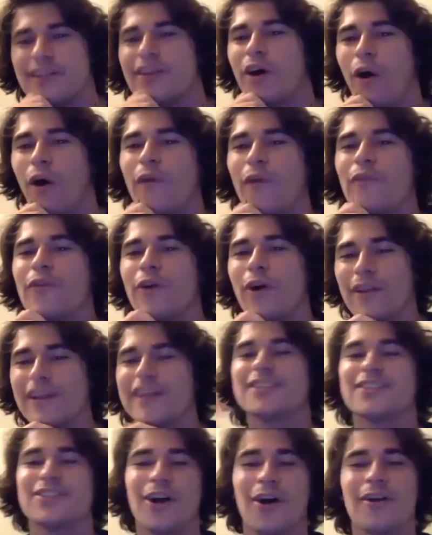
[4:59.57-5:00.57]
overall
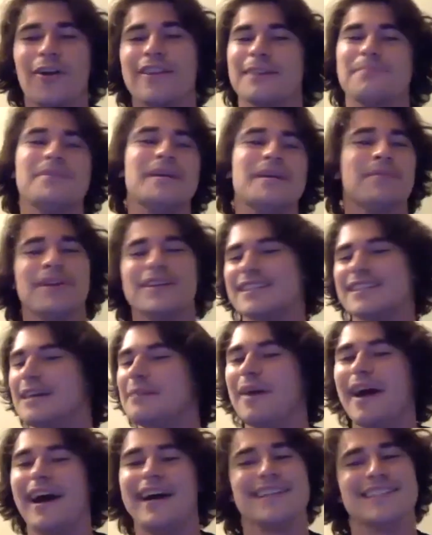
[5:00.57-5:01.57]
like solid, like B plus A
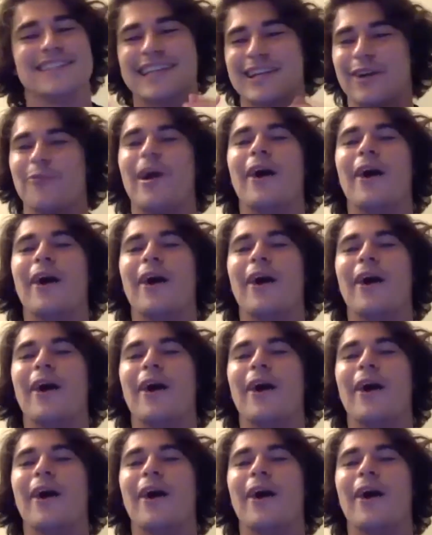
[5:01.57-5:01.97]
minus, like around